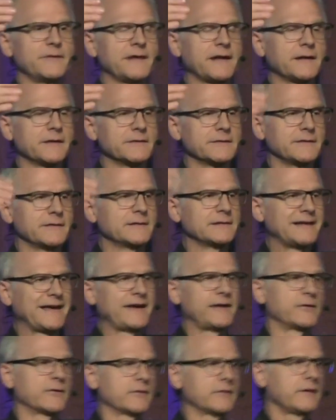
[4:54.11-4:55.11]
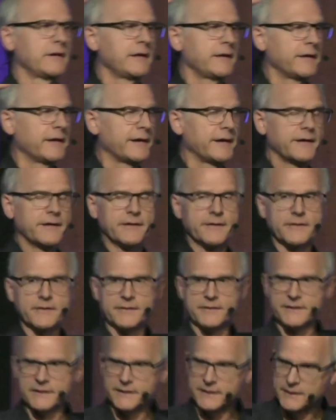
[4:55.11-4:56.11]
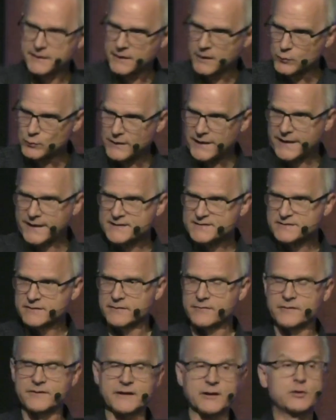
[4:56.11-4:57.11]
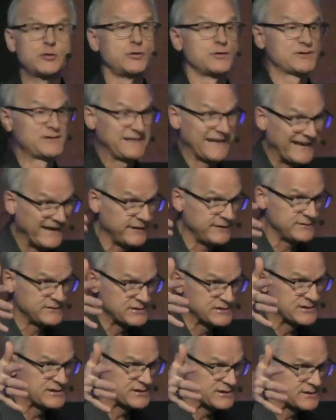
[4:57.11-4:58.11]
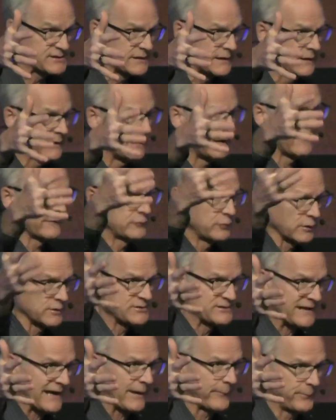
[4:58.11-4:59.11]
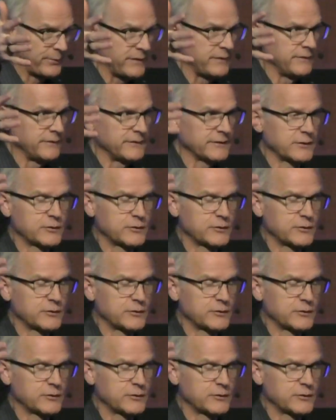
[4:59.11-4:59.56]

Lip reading: Then later, the rise of the Crusades, of course, happened.